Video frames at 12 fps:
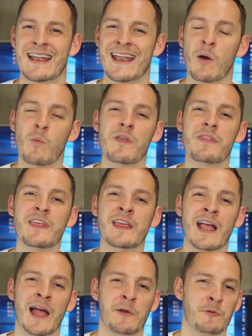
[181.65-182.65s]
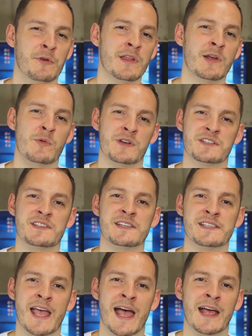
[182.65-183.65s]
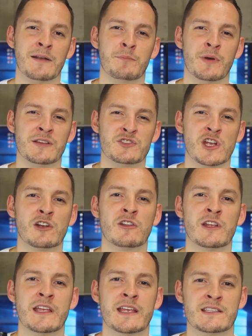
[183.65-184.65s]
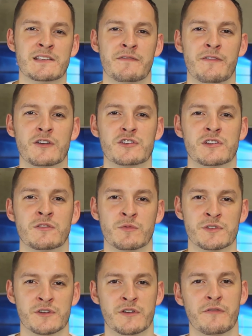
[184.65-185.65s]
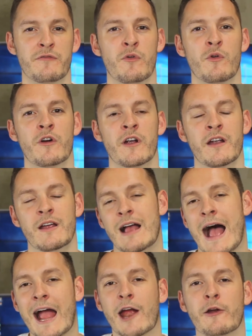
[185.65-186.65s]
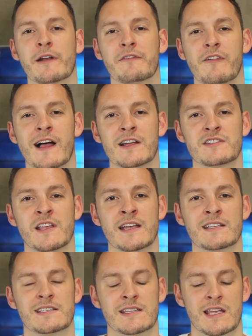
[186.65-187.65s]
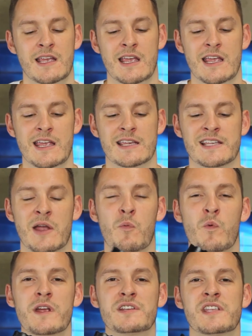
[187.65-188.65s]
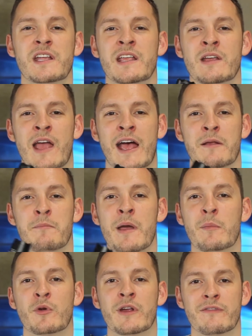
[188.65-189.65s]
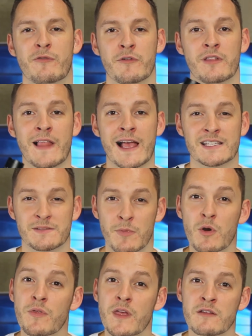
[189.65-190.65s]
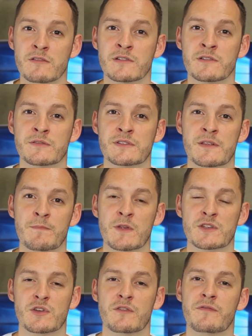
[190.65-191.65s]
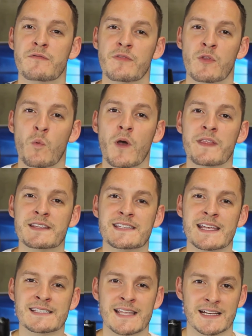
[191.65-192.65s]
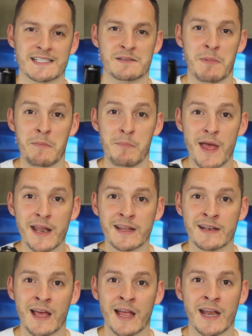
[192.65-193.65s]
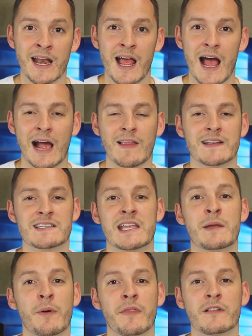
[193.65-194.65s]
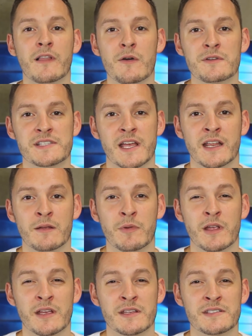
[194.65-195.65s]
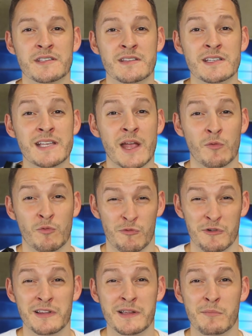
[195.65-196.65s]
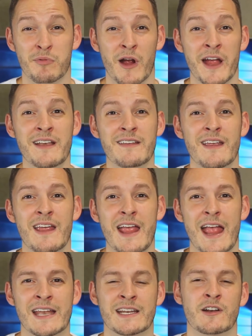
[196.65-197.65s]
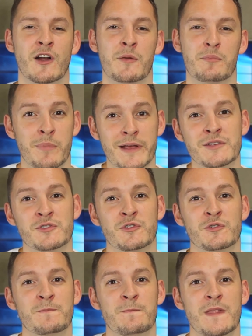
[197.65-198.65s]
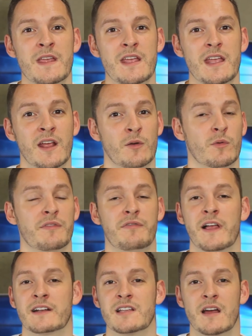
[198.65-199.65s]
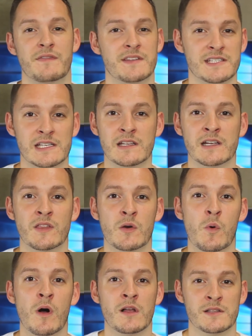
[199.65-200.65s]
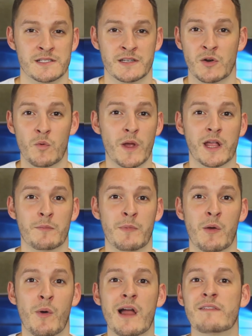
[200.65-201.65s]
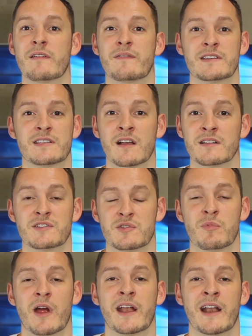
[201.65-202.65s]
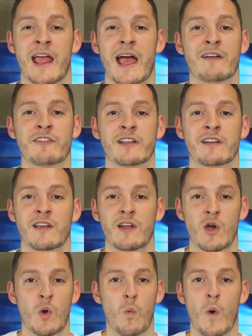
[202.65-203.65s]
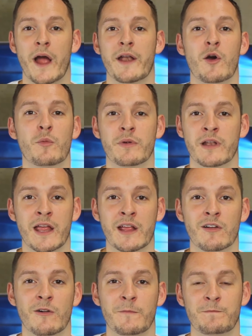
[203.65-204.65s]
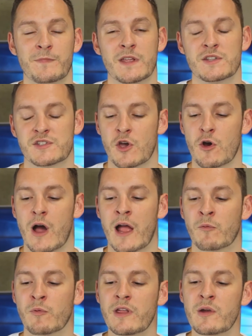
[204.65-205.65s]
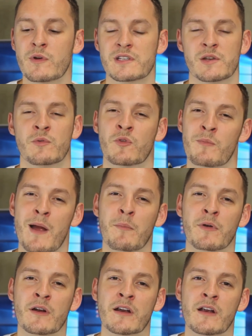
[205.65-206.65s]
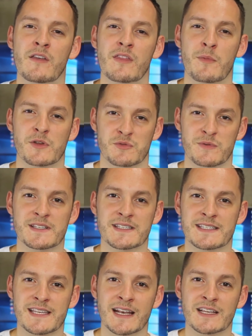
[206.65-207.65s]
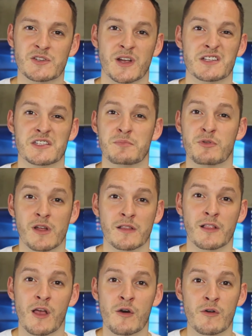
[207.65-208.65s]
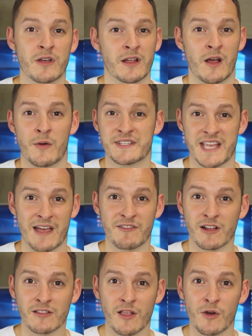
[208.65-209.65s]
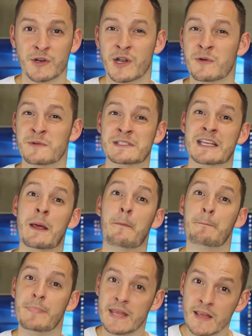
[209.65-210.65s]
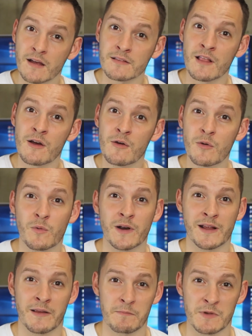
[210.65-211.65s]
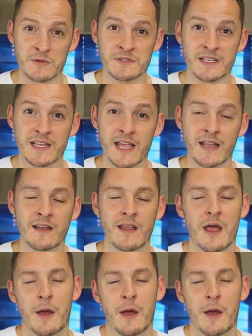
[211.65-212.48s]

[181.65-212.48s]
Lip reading: Now one thing I really wish these had, but generally it's a function reserved for higher end flashlights, is I wish that it had a memory for the last mode that you used. So if the one that stays next to my bed at night, I like to keep on the low setting because these get really bright, and in our bedroom it'll reflect off the ceiling and the walls, and it'll wake up my wife if it's on too bright and I have it wide open angle. So I really wish it would remember the most recent setting so I could just put it on low and always have it on low and know it was going to be on low when I used it again.